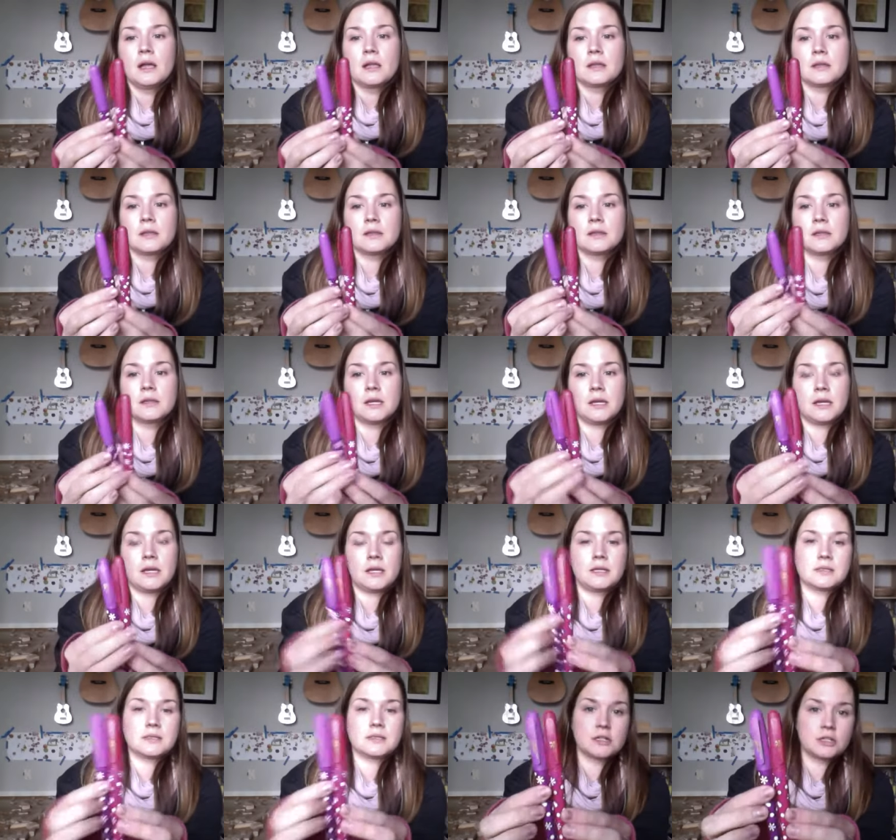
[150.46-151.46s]

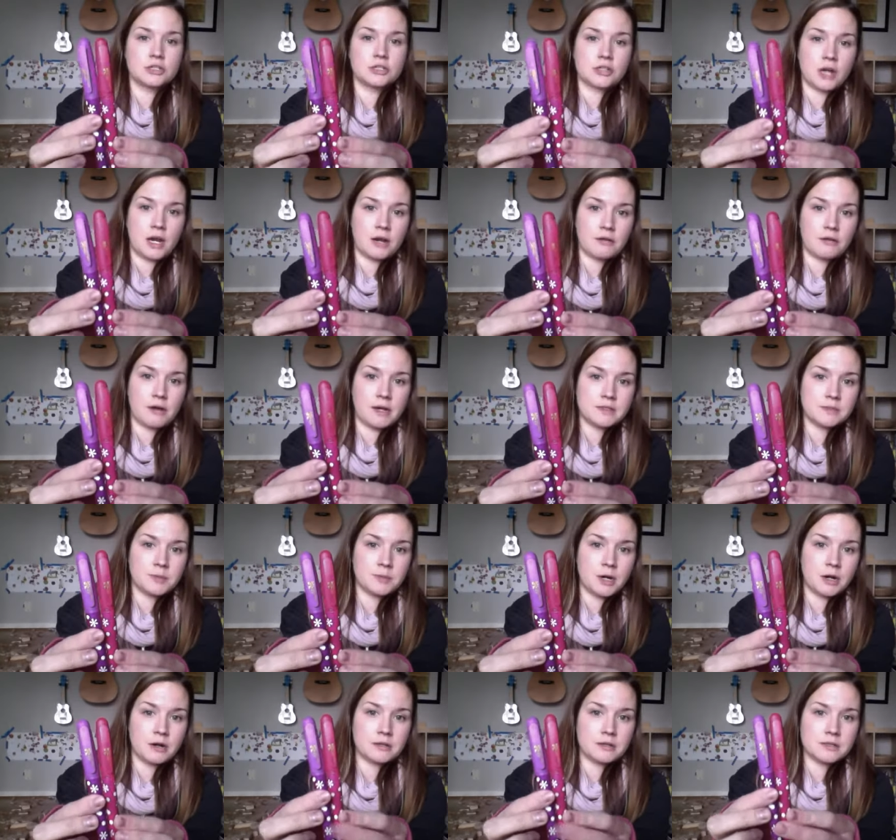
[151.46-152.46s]
little dry erase
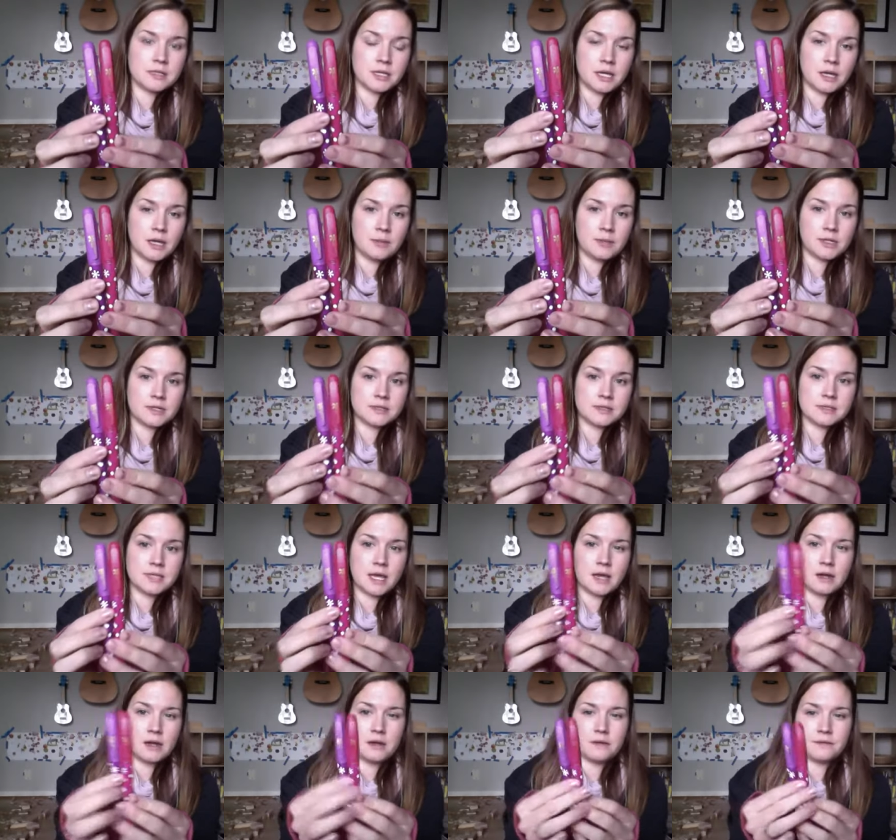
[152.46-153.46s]
markers. They came in a
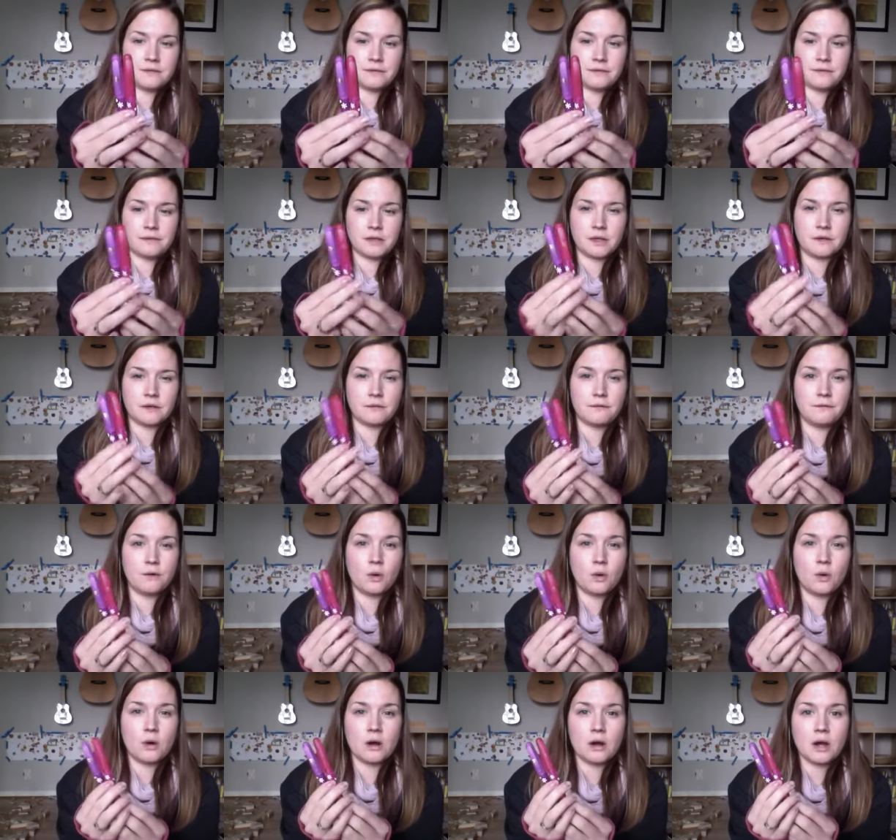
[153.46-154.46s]
set of like
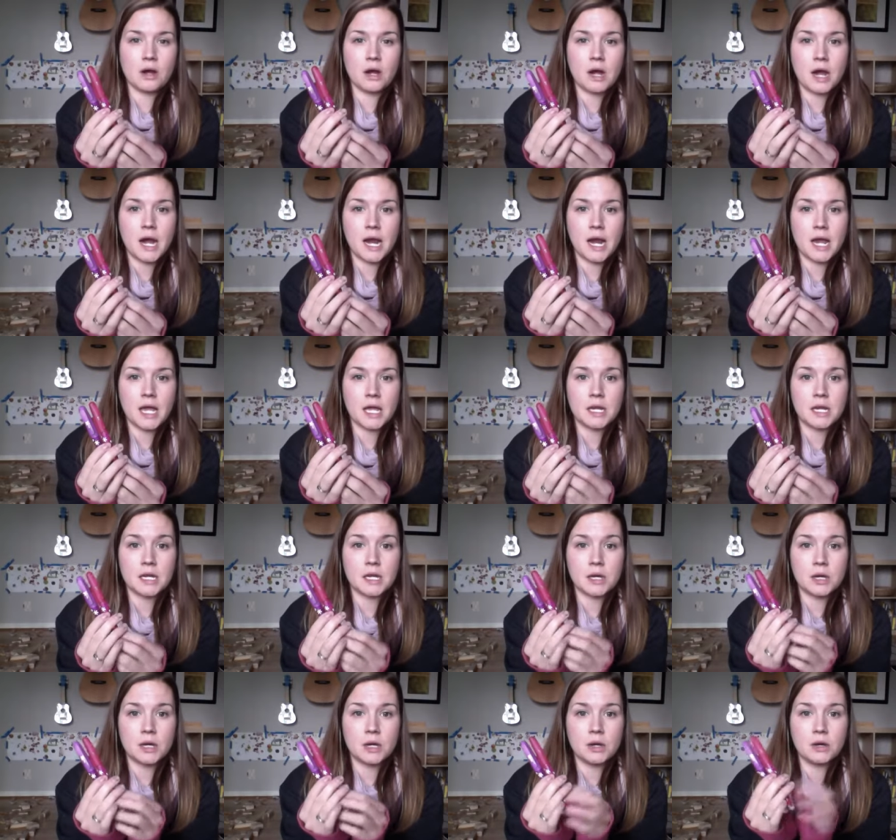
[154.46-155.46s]
4,
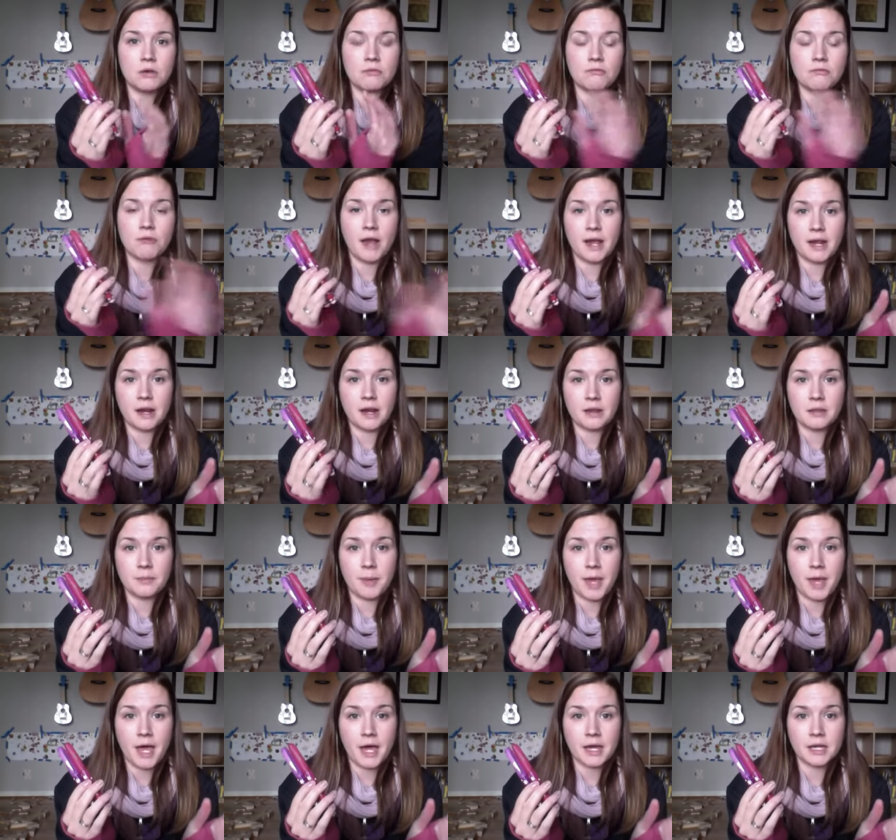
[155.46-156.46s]
and right out of the
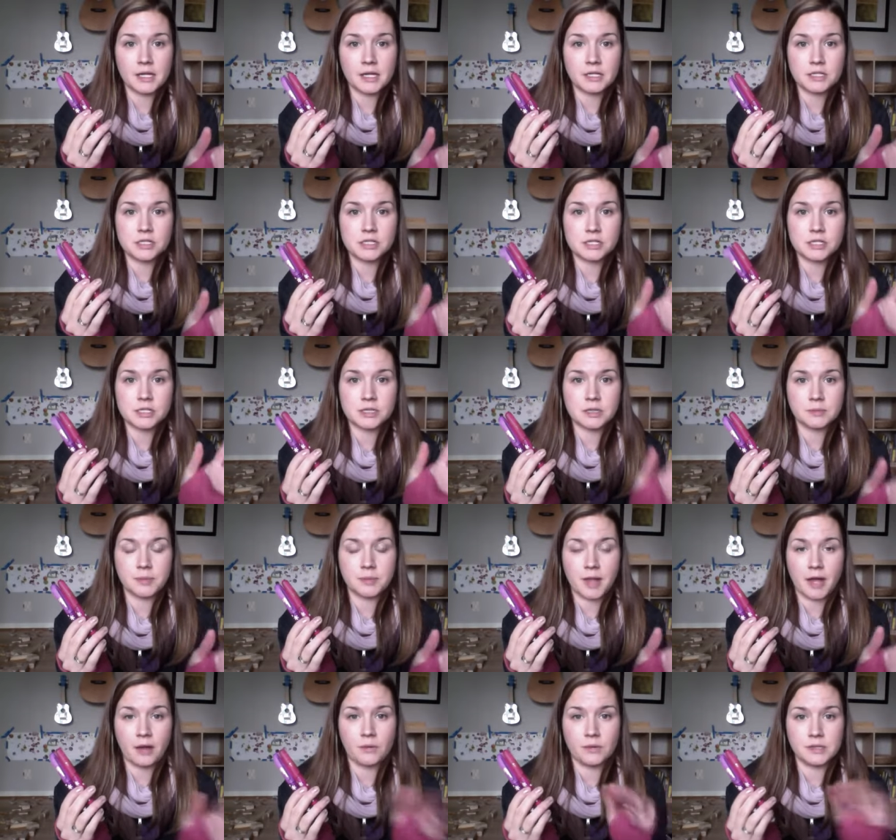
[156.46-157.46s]
package, the
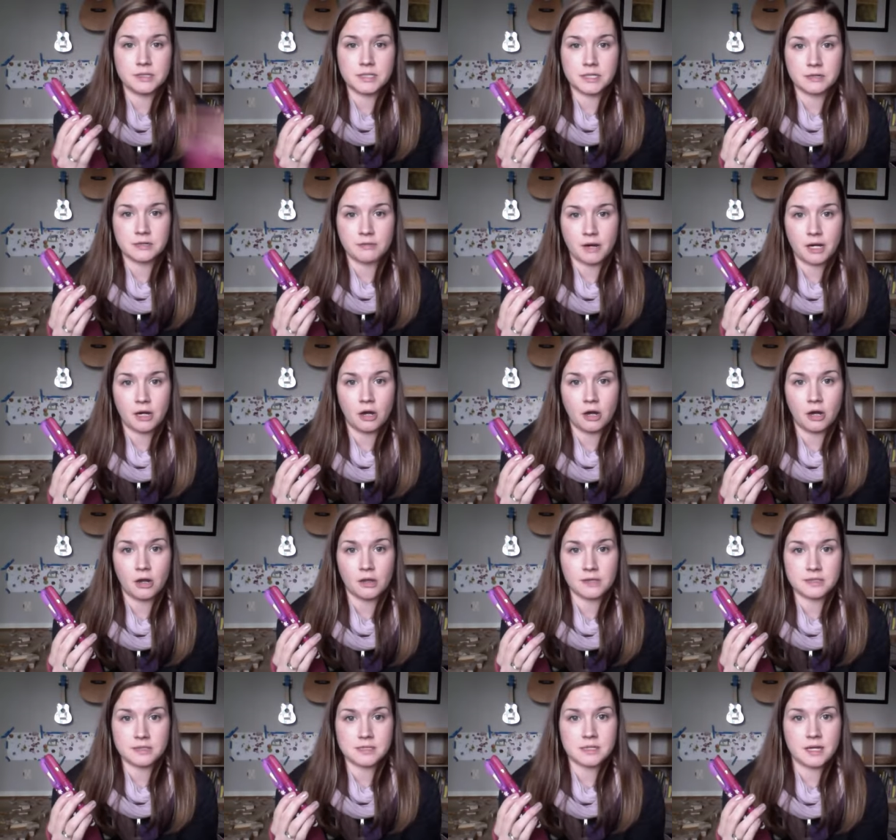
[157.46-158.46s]
black one didn't write at
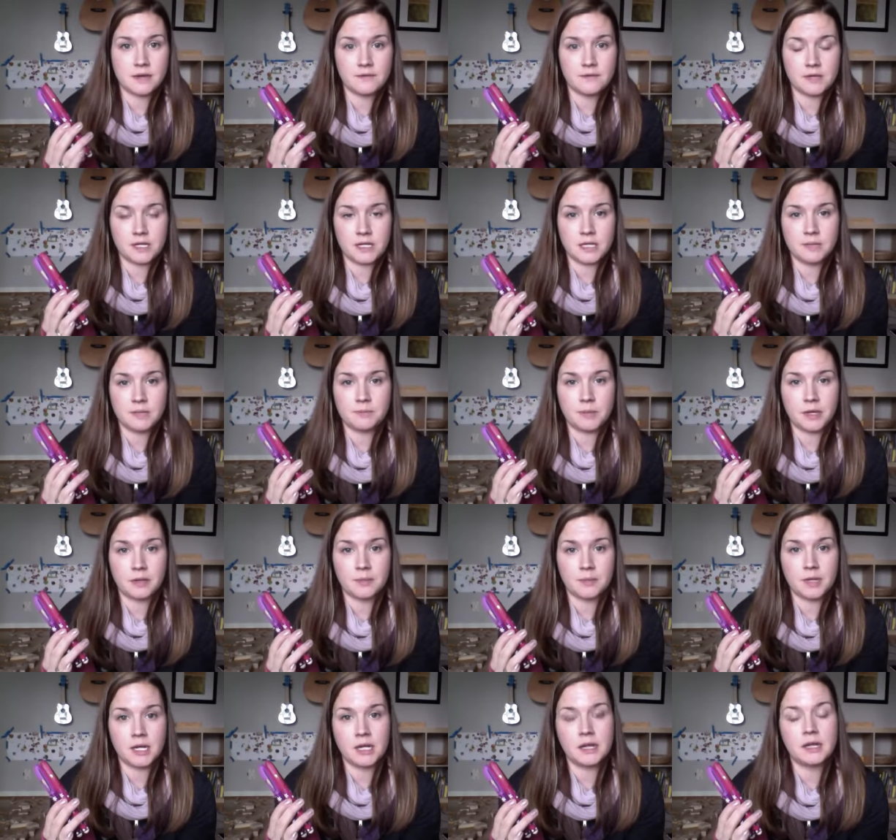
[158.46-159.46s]
all. It didn't have any
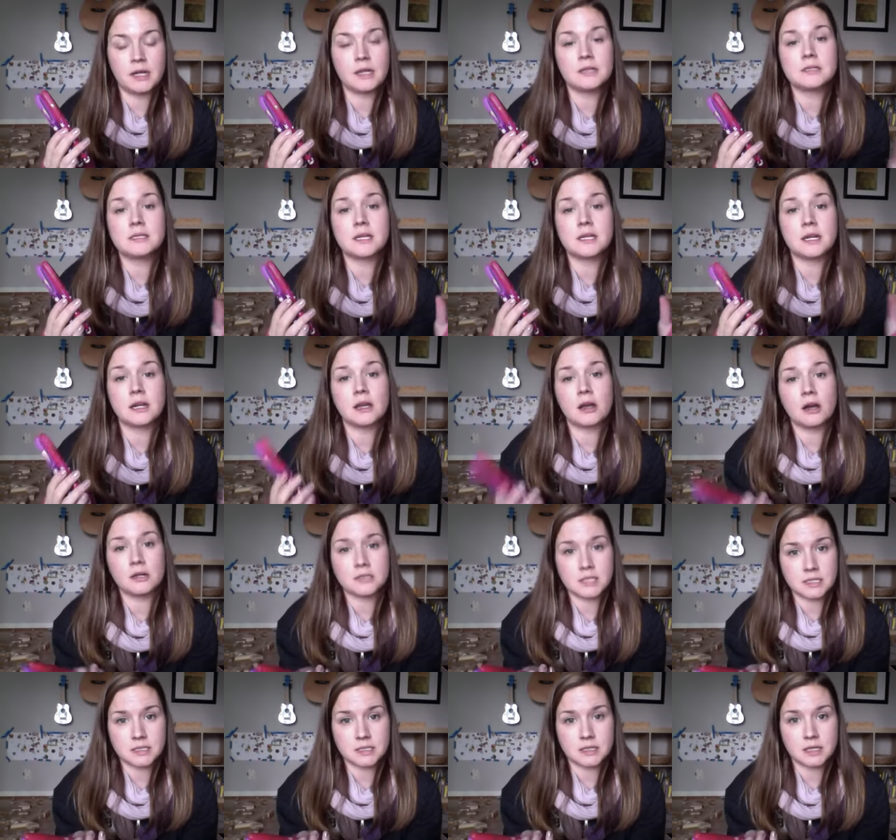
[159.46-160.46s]
pigment in it, and I
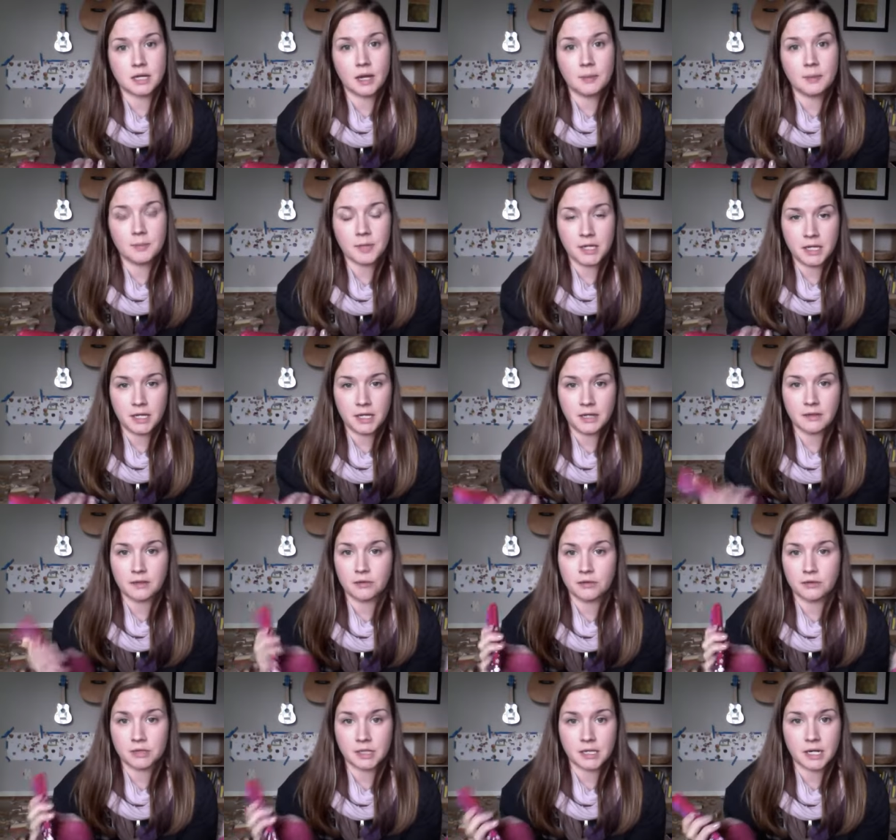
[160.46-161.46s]
contacted the company, and they're
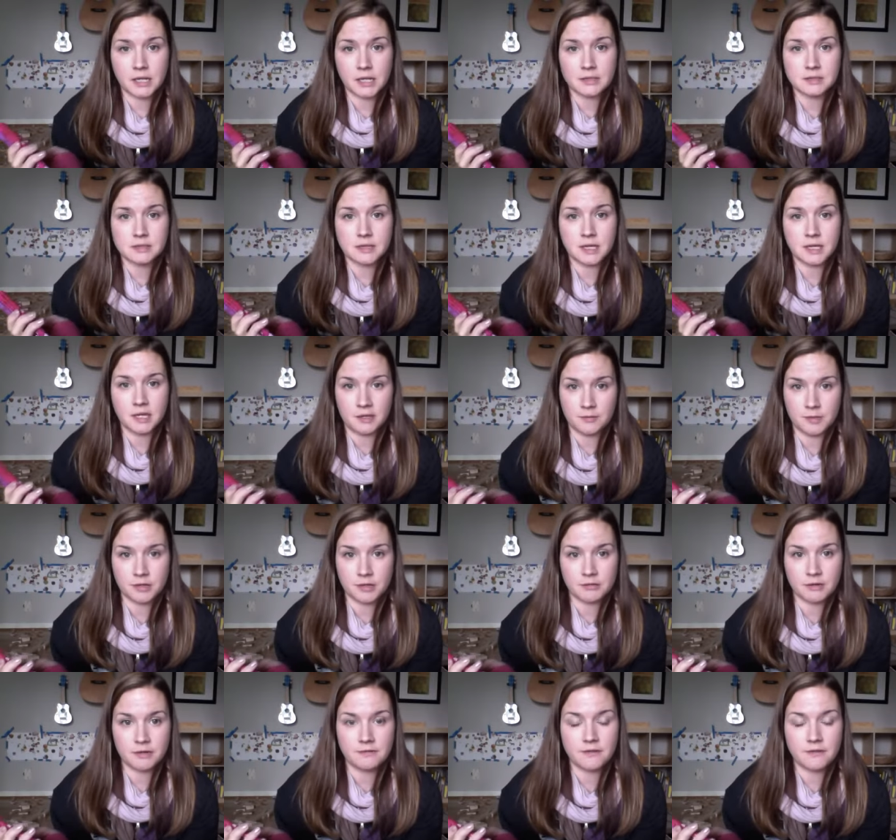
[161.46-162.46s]
really nice, and they gave me a
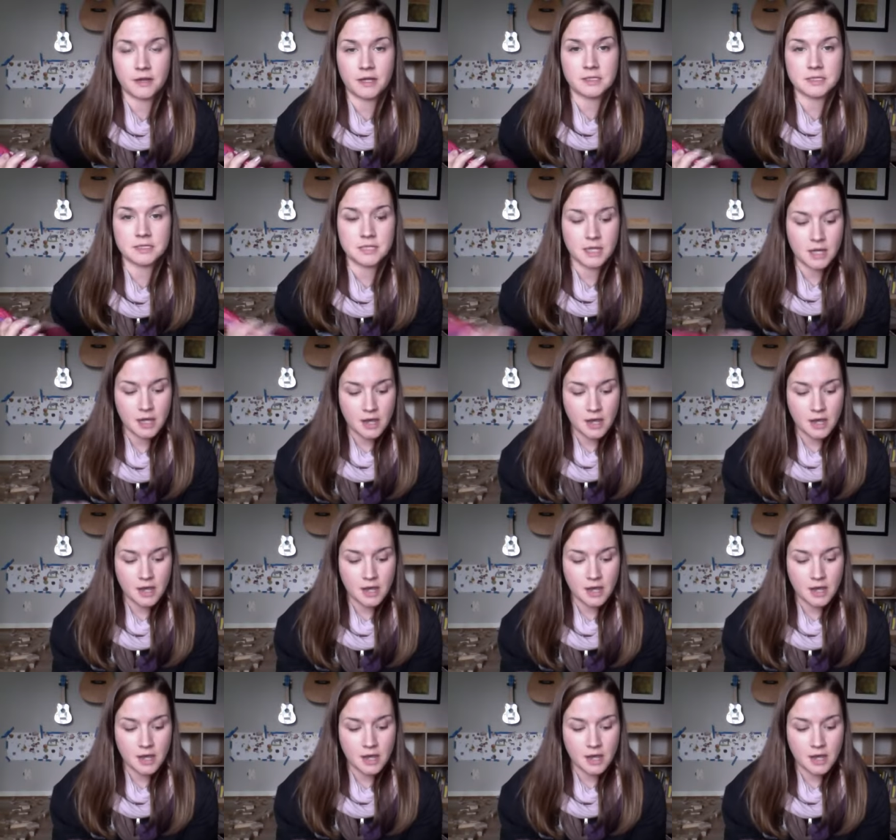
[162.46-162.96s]
refund.